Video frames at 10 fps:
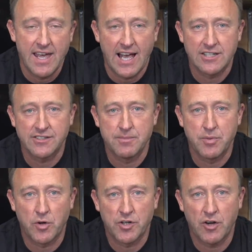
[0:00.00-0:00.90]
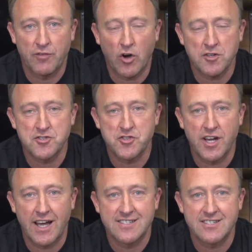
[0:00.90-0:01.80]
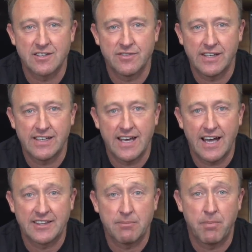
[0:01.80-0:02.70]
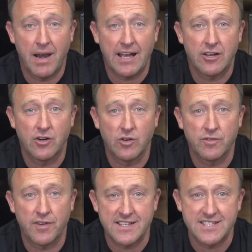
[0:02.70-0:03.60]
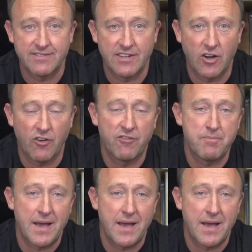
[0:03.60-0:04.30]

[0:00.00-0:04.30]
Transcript: held on the border of Austria and Slovenia at the Black Hole Festival of